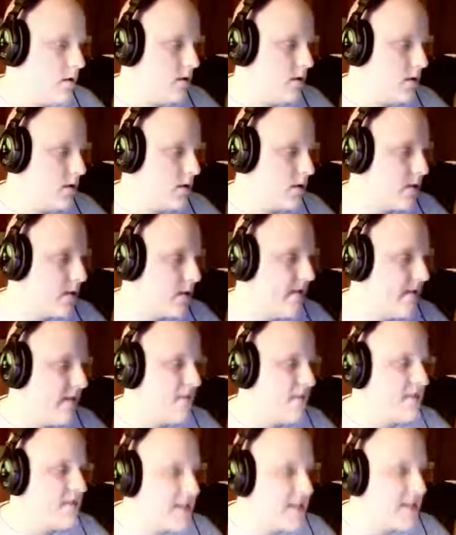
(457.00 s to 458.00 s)
So we give
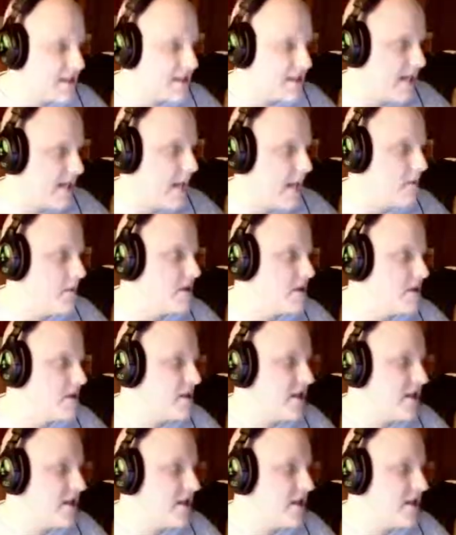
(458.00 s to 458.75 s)
him 6 damage.